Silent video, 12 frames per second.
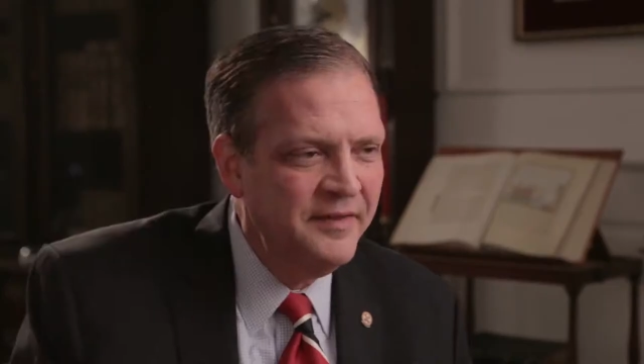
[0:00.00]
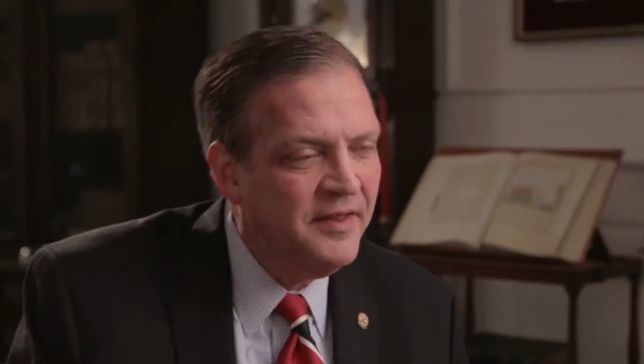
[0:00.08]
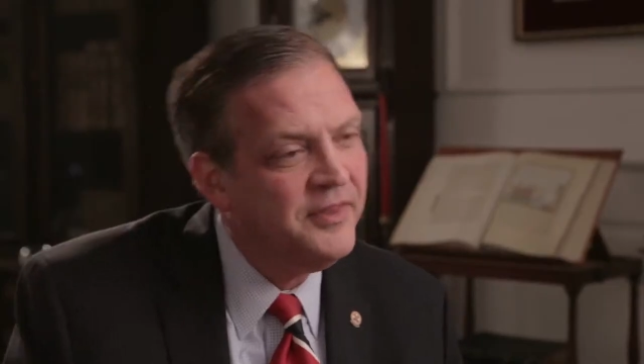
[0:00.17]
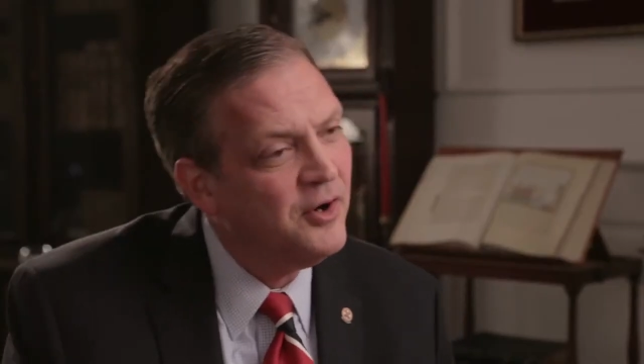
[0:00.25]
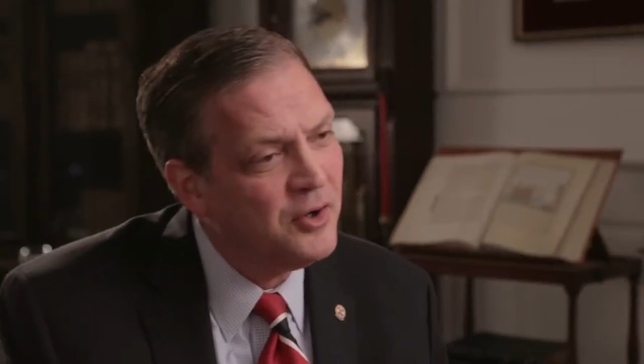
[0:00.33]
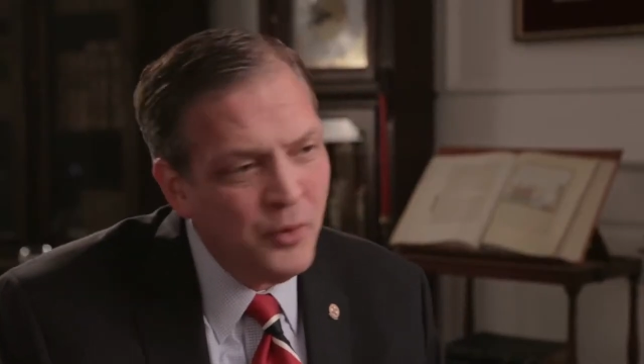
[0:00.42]

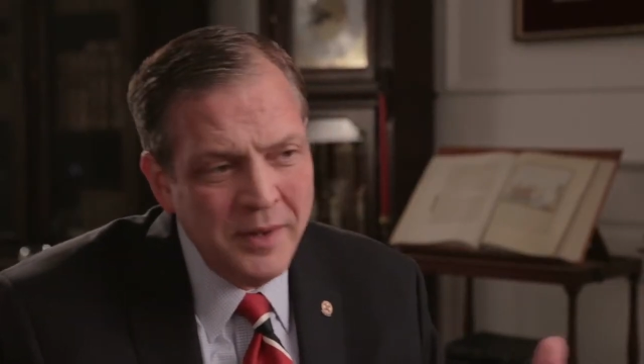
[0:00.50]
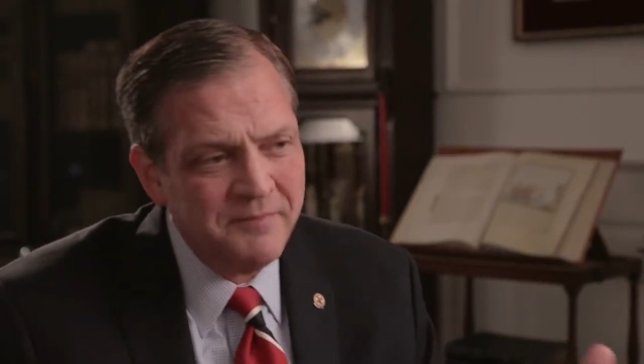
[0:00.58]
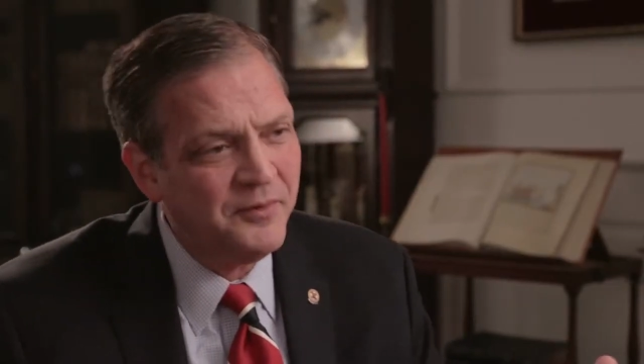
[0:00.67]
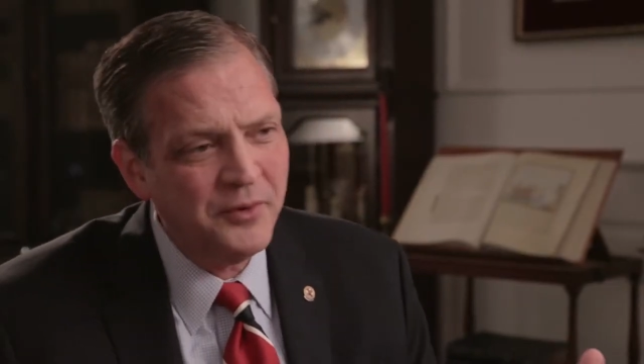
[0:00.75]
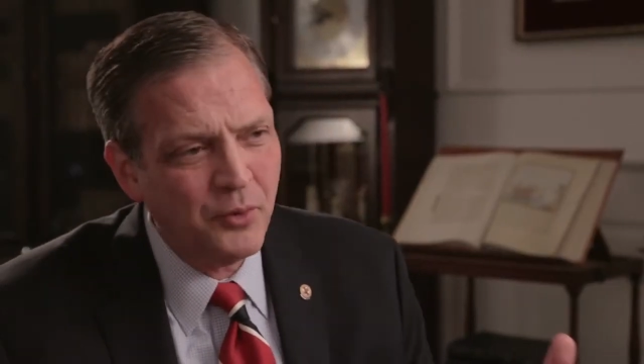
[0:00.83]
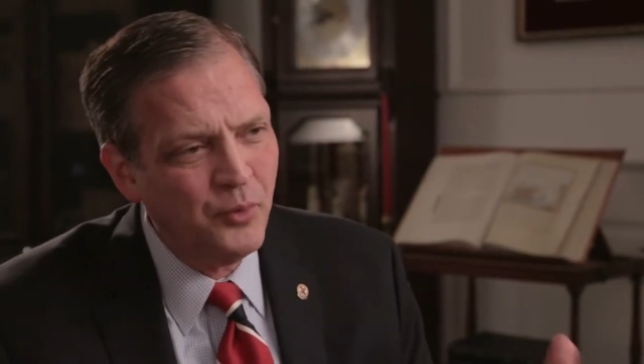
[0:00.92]
that they're equipped
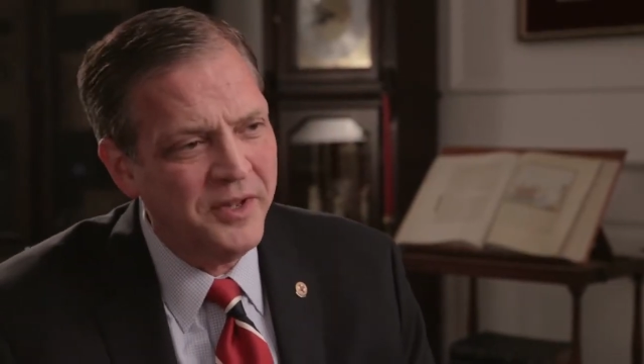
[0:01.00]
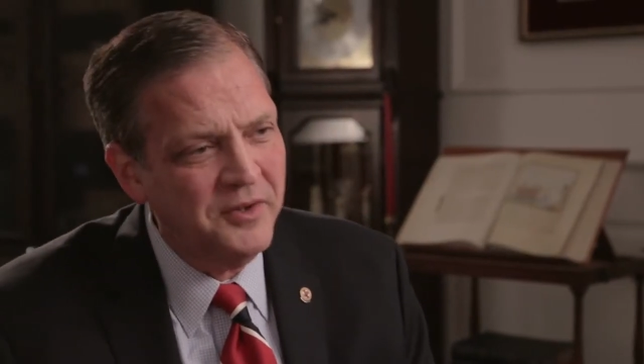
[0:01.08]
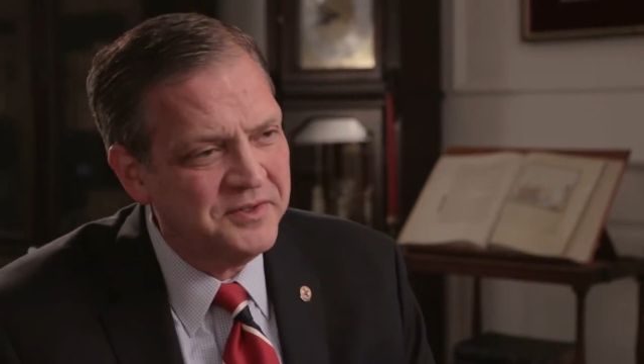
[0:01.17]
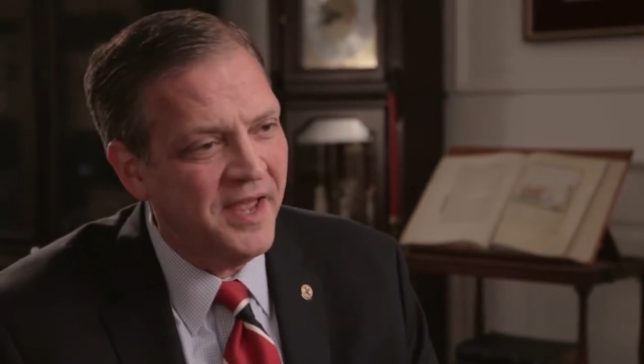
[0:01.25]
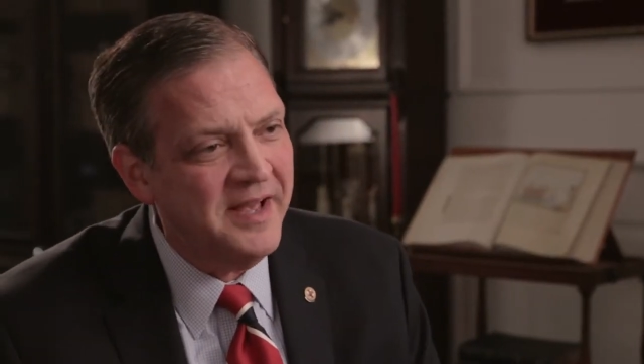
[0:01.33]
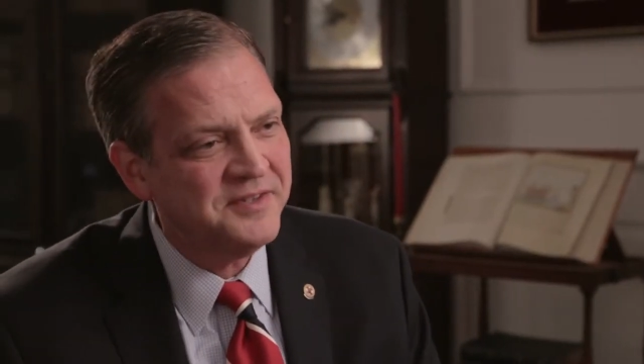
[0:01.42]
for the
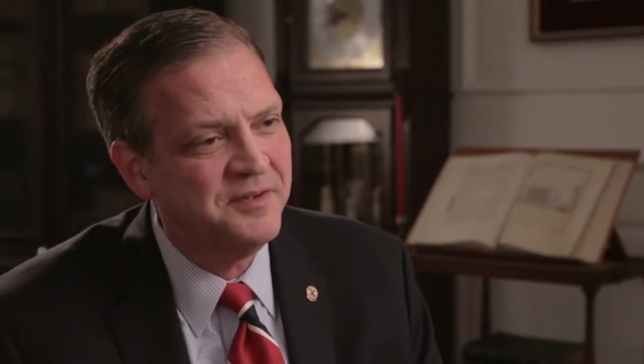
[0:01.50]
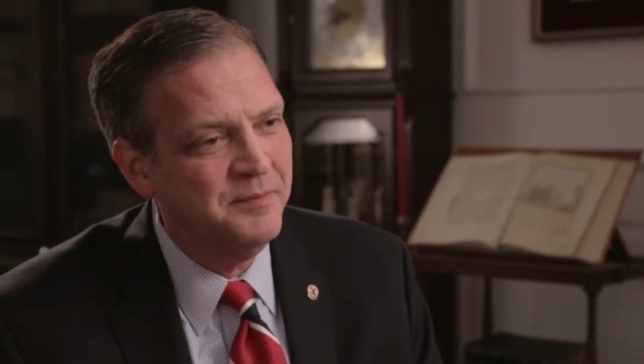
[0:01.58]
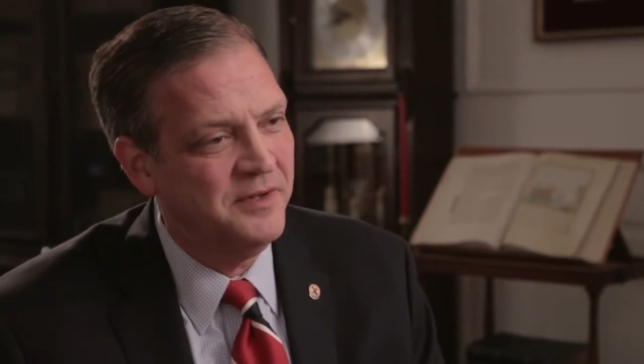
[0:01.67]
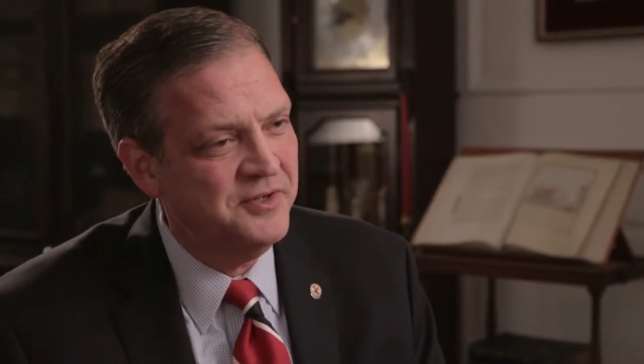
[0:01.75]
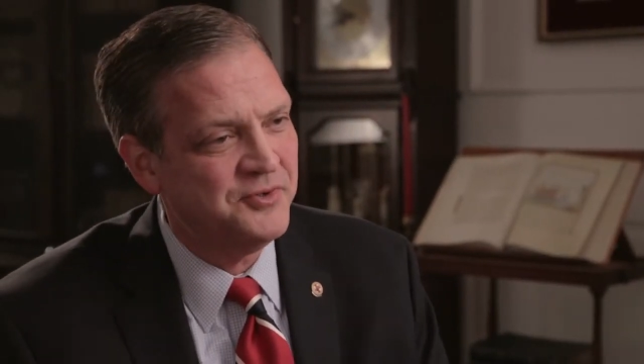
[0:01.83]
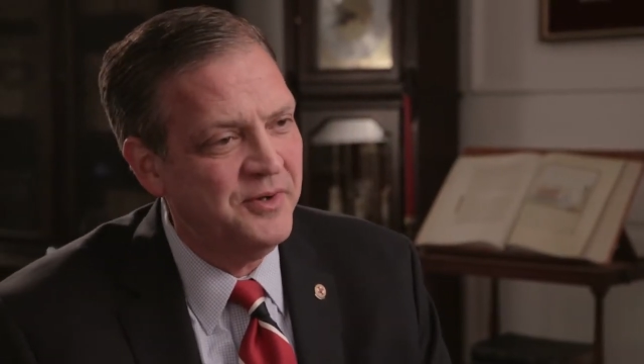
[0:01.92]
real task of
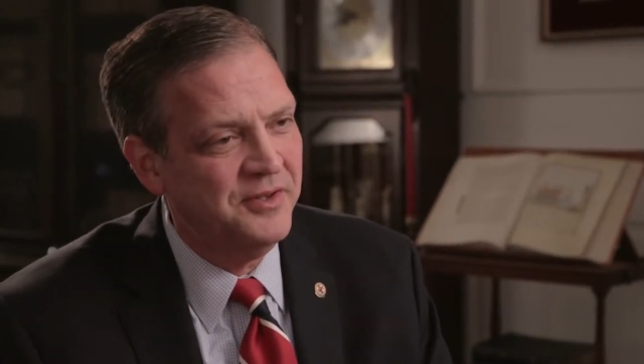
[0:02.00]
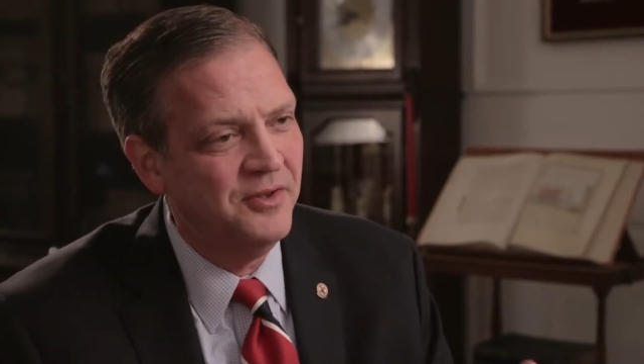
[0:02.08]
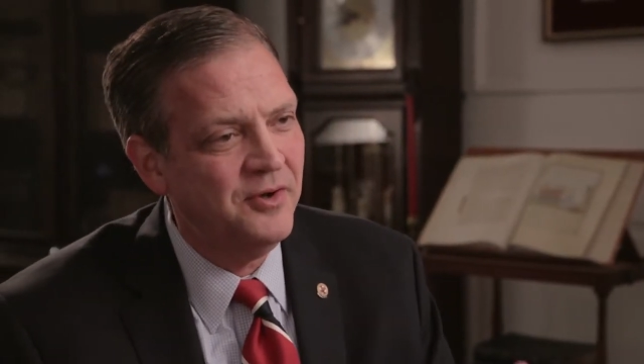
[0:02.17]
ministering in the